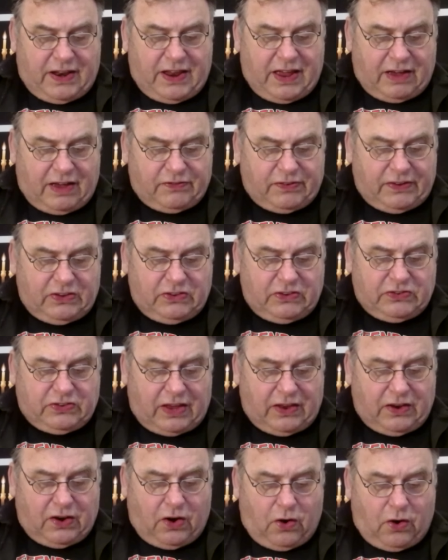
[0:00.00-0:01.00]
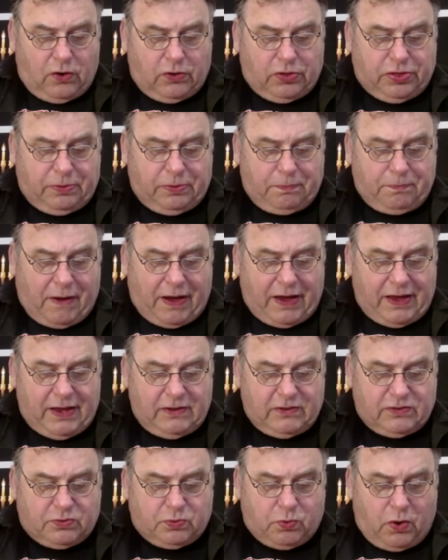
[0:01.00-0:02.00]
heavens and earth by
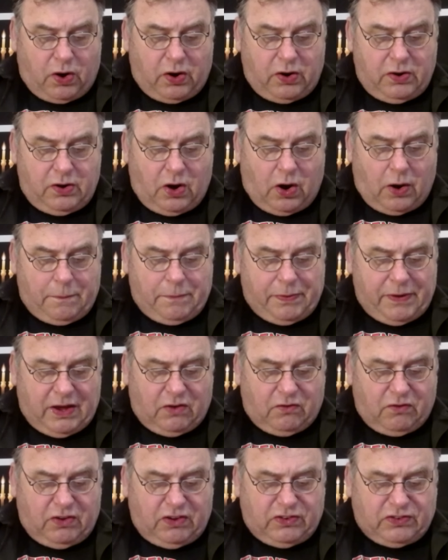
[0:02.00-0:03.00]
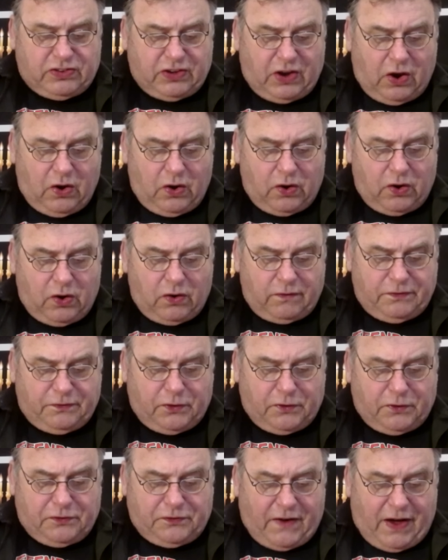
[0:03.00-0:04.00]
his word are being reserved
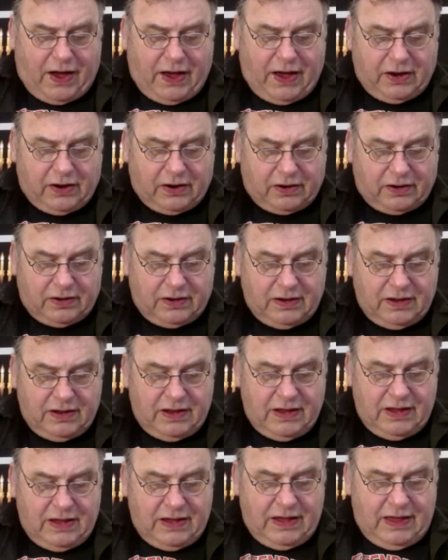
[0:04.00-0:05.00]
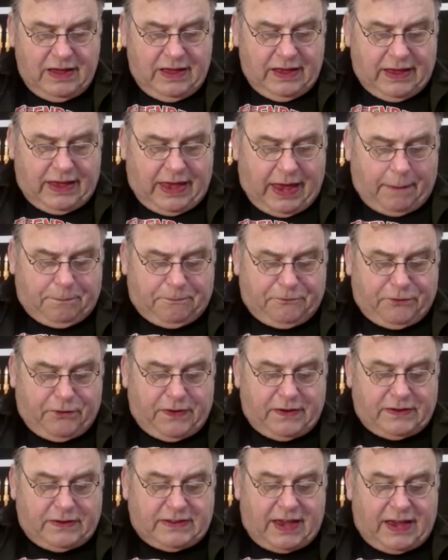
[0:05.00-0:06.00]
for fire, kept for
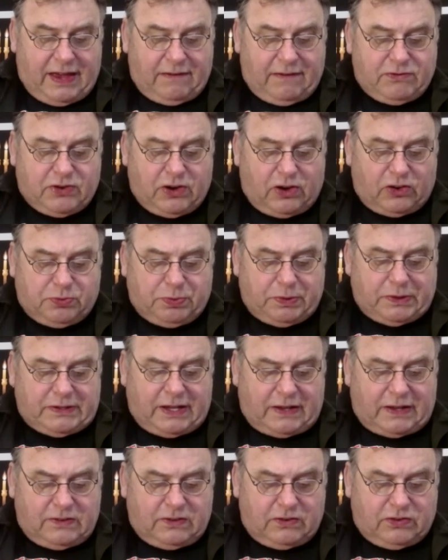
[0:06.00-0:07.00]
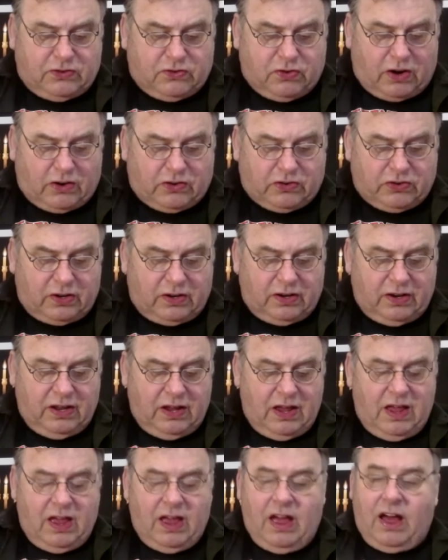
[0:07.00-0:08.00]
the day of judgment and destruction
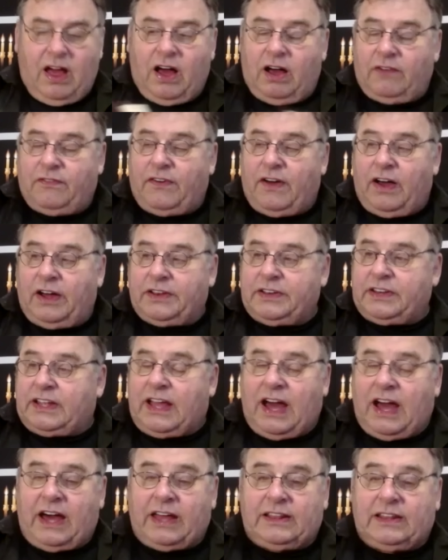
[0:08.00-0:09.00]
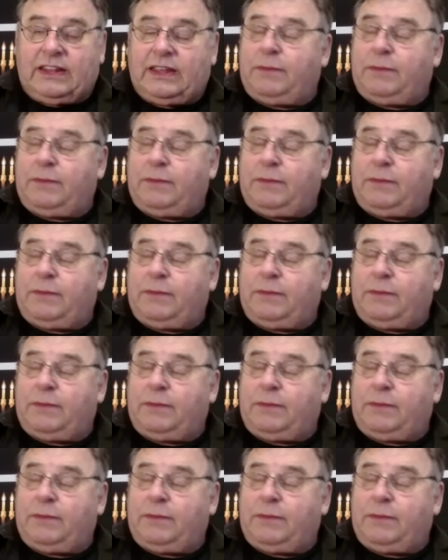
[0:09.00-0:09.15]
of ungodly